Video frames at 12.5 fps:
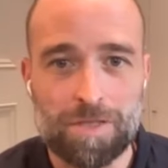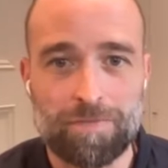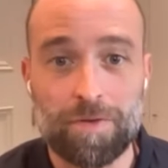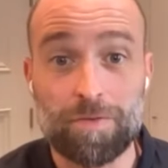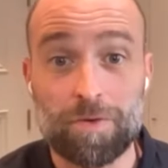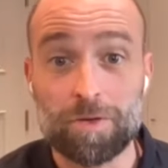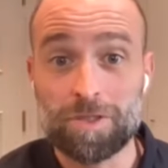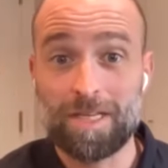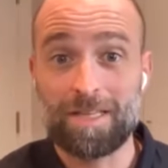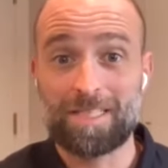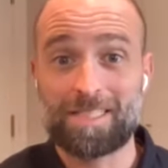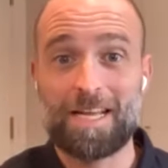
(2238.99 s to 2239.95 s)
If you've got,
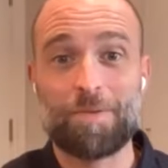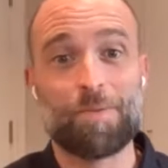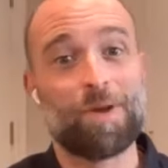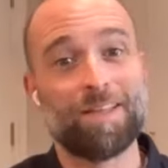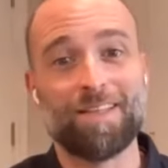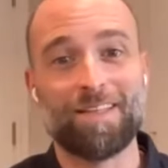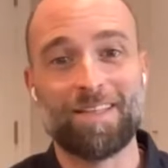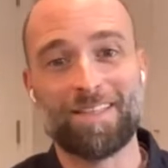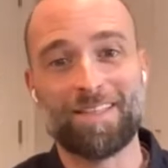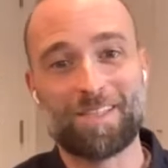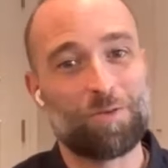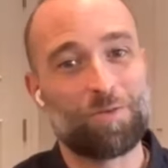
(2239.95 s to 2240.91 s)
in the same way that
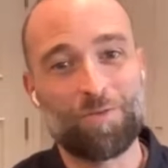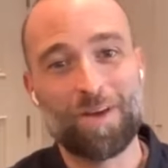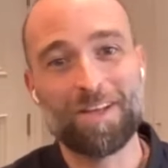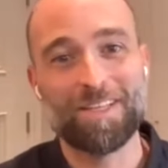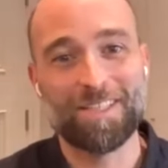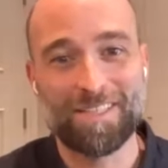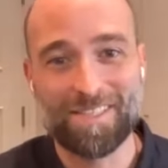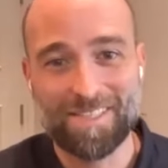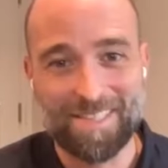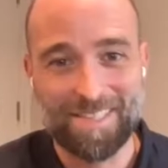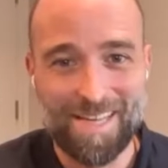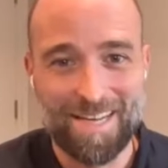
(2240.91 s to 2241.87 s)
the sort of
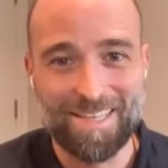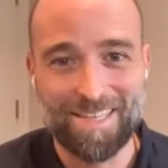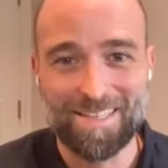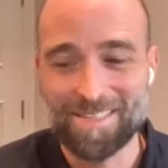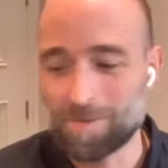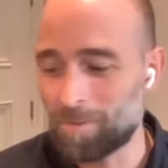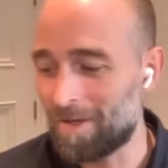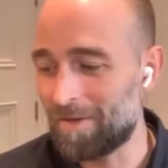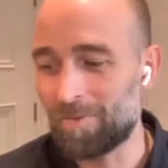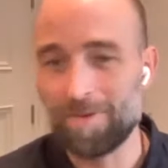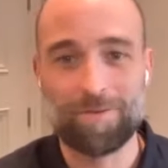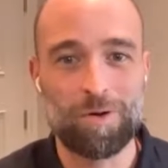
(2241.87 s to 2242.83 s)
funders are telling us, well,
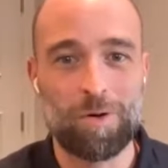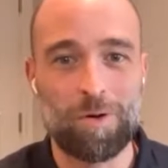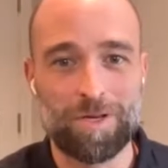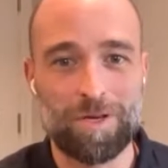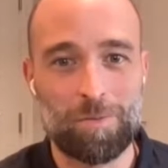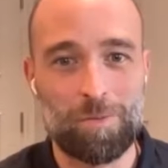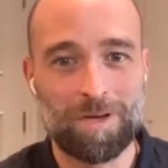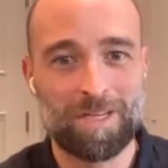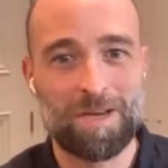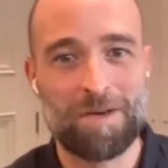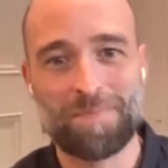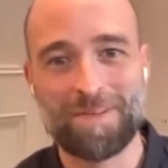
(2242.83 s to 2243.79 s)
if we've got, you know, one
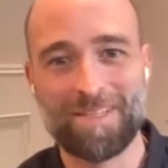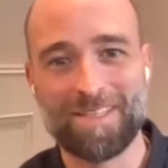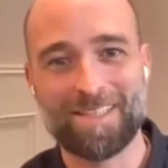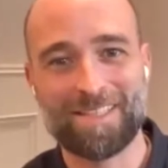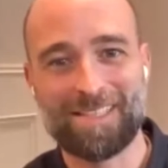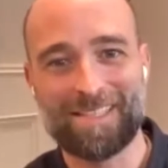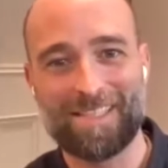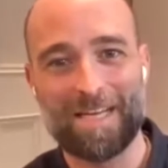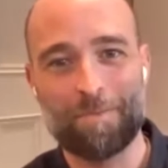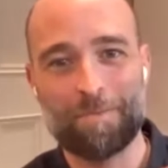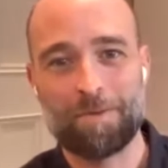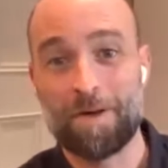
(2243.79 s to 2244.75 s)
company that's
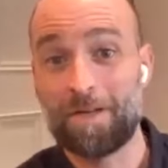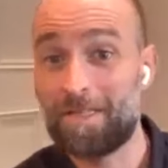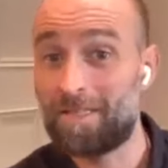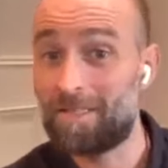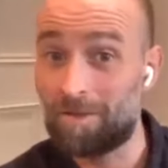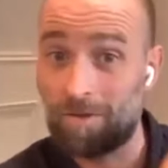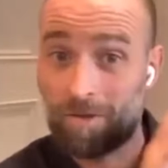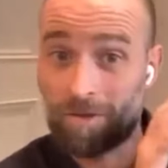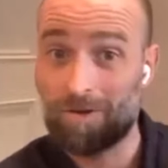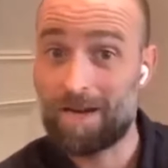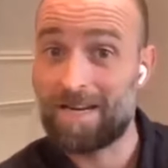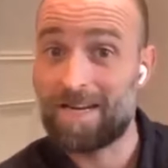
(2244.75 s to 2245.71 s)
sustainably minded and got a
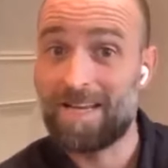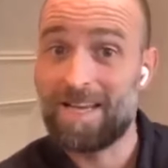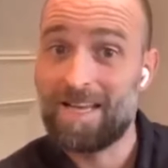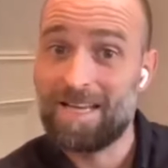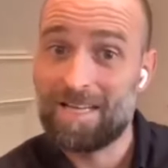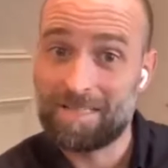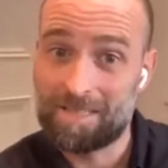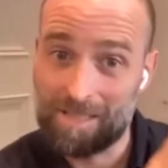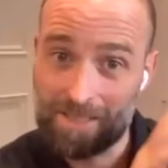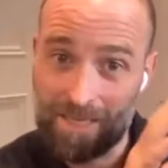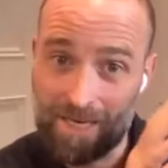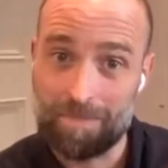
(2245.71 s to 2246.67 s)
great
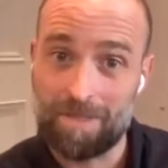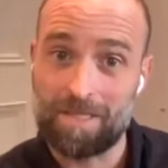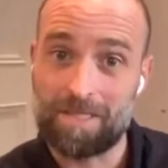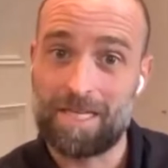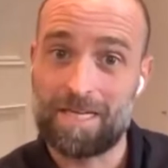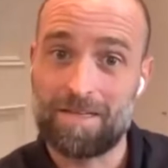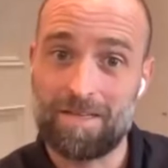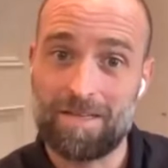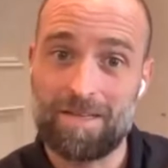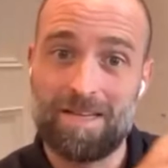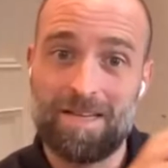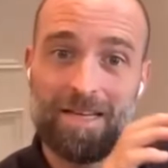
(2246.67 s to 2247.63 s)
sustainable
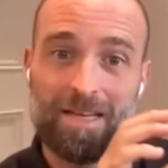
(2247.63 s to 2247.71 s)
agenda